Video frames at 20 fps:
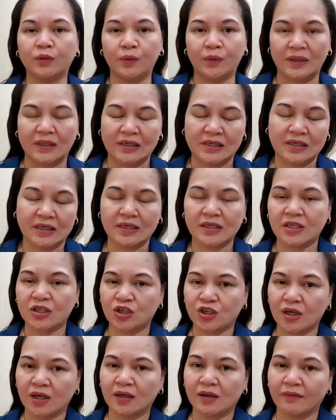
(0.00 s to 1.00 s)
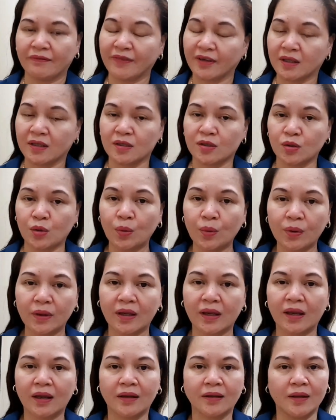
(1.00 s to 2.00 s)
You will just check if it is
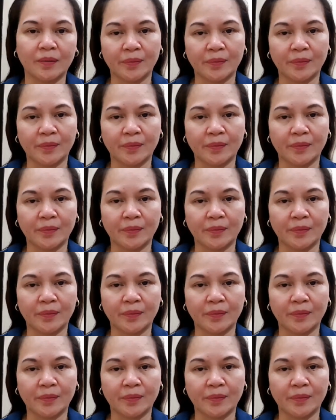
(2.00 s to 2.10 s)
okay,